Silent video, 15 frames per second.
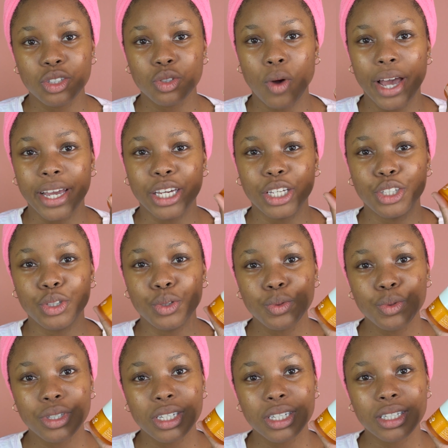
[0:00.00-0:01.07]
so I can
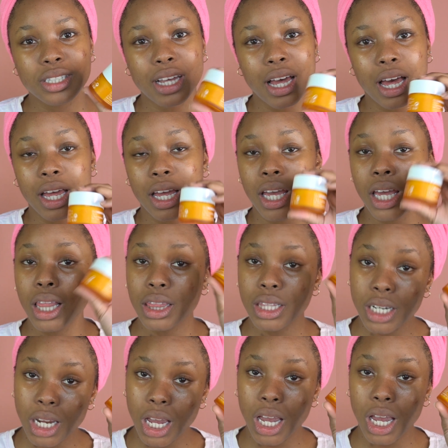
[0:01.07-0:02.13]
use this in
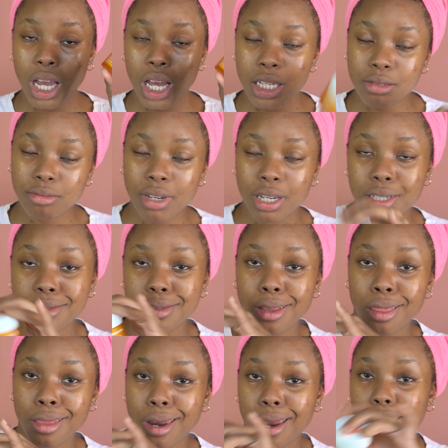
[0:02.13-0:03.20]
the day as well as
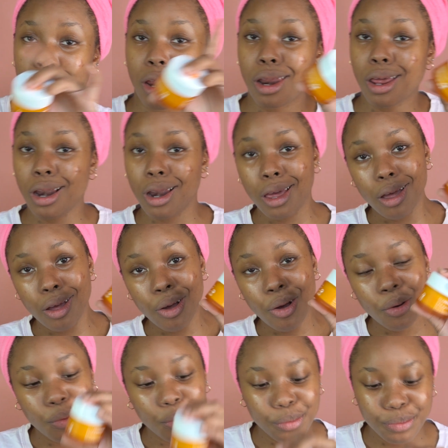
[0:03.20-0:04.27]
in the night.
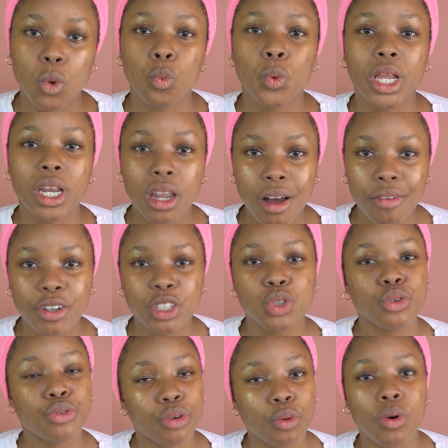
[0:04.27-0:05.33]
Hello, we love a
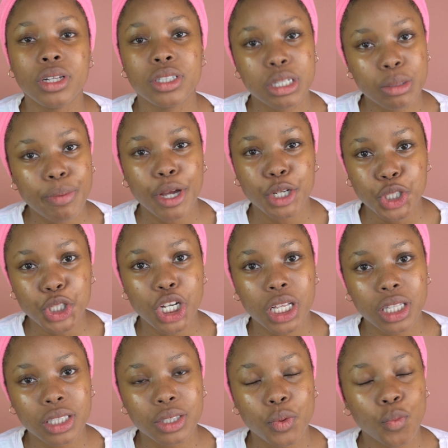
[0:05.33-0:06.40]
2-for-1
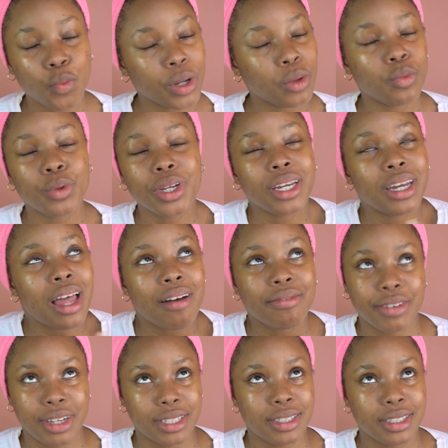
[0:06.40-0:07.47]
special. We
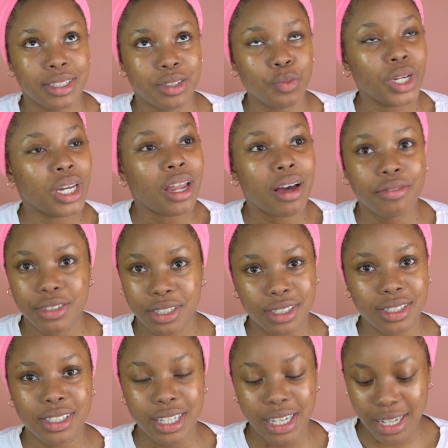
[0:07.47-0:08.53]
love it. We love to
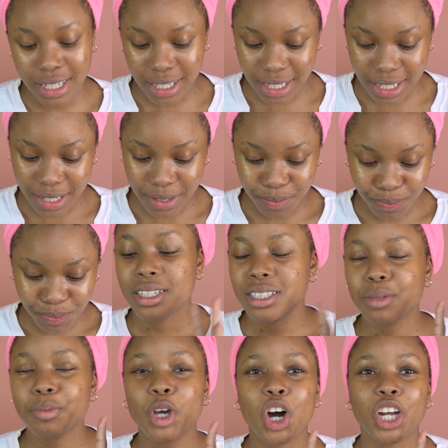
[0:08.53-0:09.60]
see it.
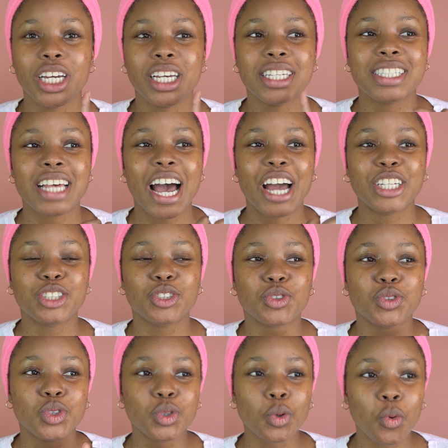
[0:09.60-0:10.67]
To be honest, I
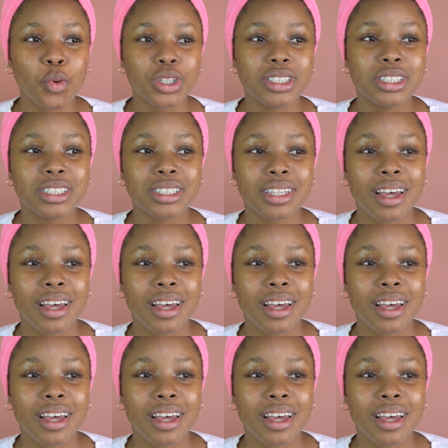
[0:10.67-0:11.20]
don't